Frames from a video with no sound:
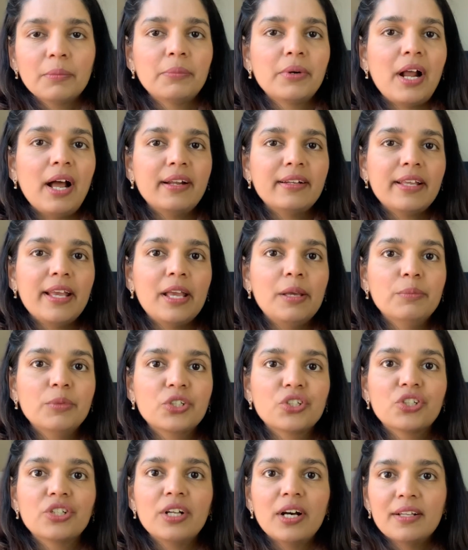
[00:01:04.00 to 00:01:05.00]
brand
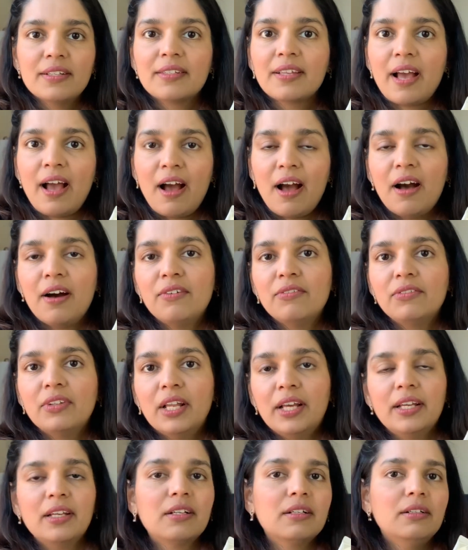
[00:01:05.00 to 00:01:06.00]
Heimish does have
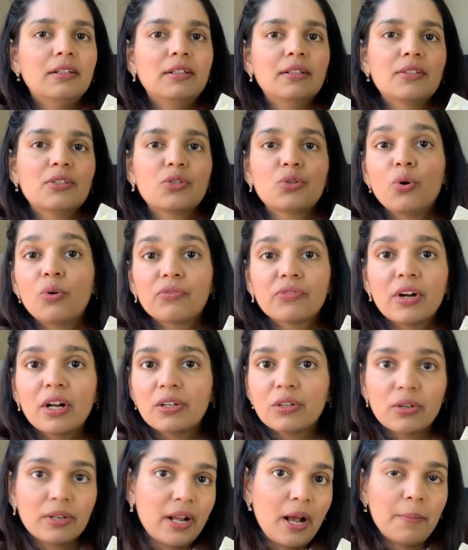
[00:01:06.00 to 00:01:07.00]
like a
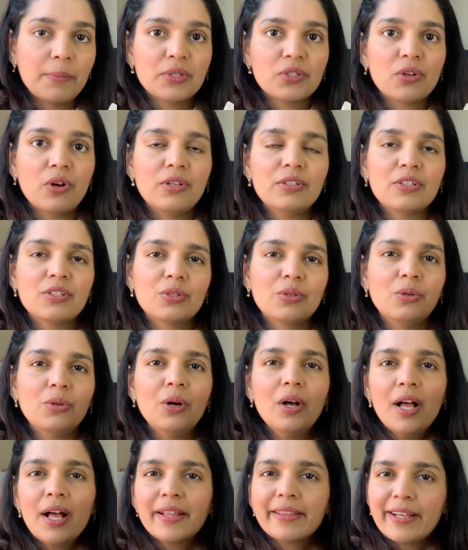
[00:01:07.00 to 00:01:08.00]
storefront on Amazon, so
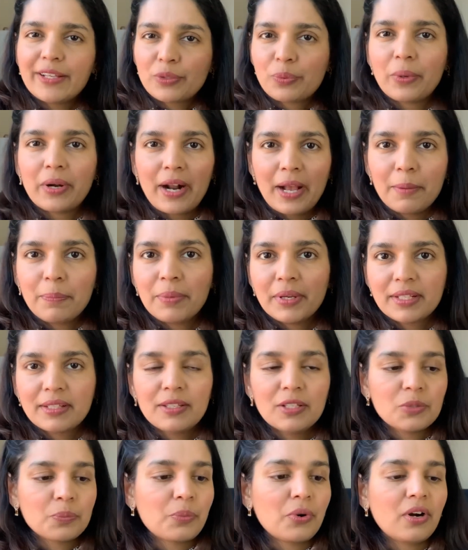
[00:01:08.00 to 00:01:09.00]
that's where I picked
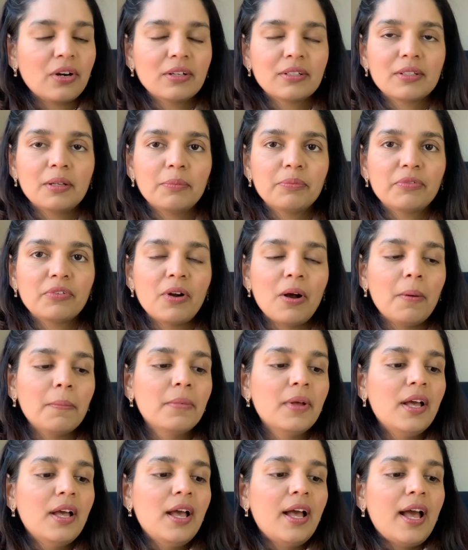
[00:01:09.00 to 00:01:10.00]
this product up from.
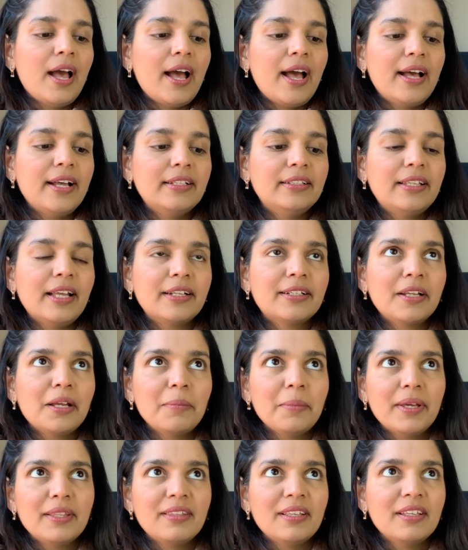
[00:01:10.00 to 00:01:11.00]
And that
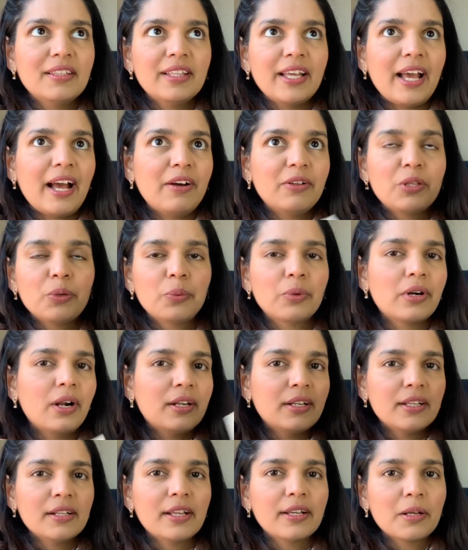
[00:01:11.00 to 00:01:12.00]
time I think they had they were
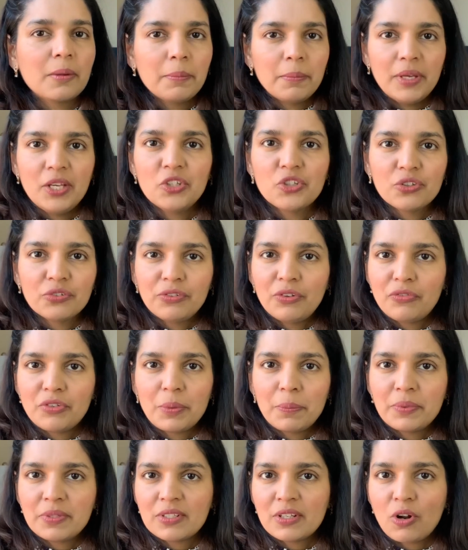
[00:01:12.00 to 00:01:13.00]
running like a major fifty
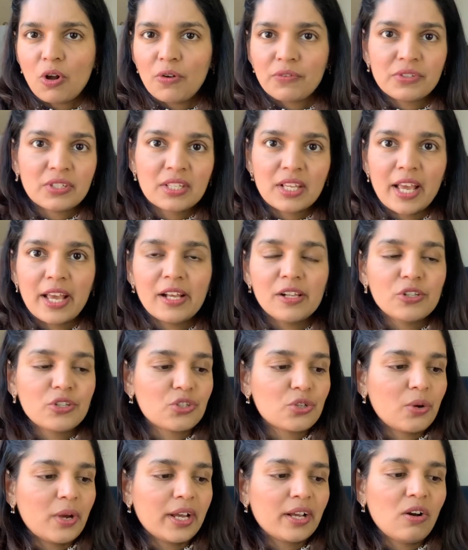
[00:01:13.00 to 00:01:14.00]
percent off sale,
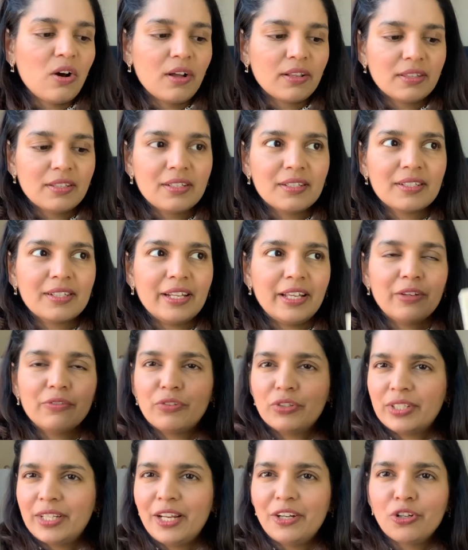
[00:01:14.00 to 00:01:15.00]
so I got this like
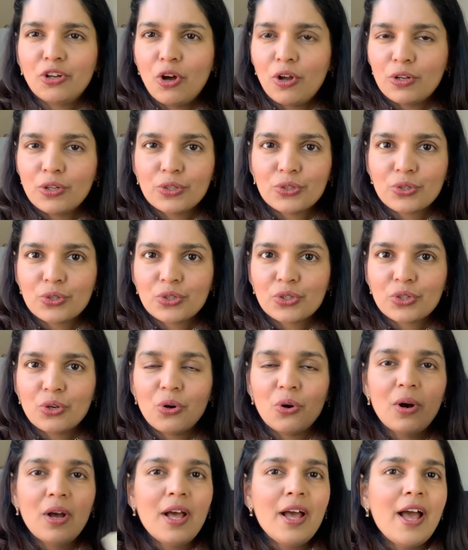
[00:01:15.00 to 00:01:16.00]
for ten dollars or
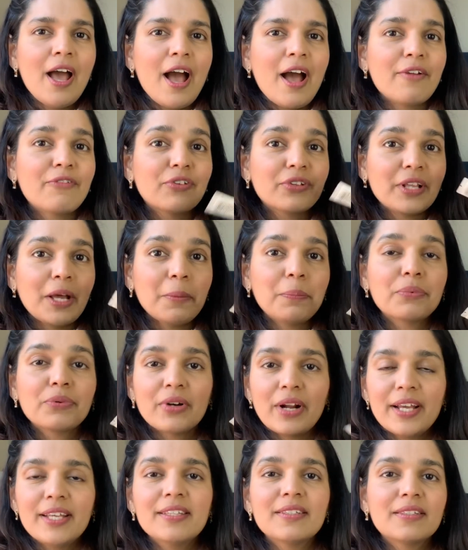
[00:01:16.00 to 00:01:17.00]
so. And for that
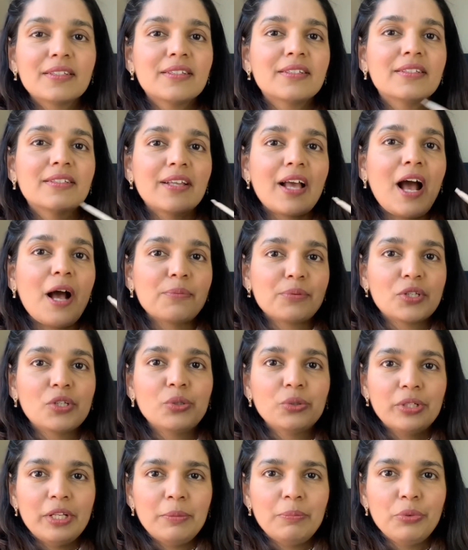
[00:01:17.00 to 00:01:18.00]
price, this is
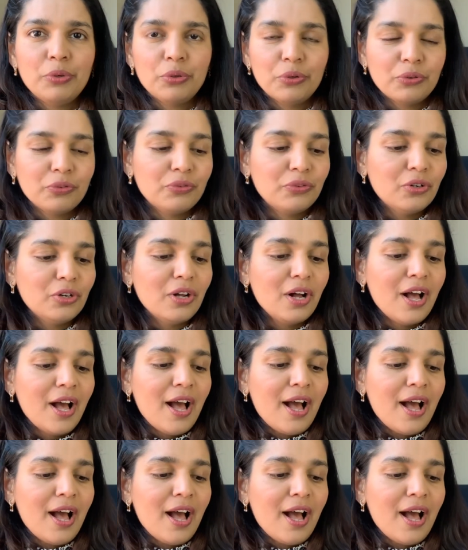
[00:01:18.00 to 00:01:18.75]
absolutely beautiful.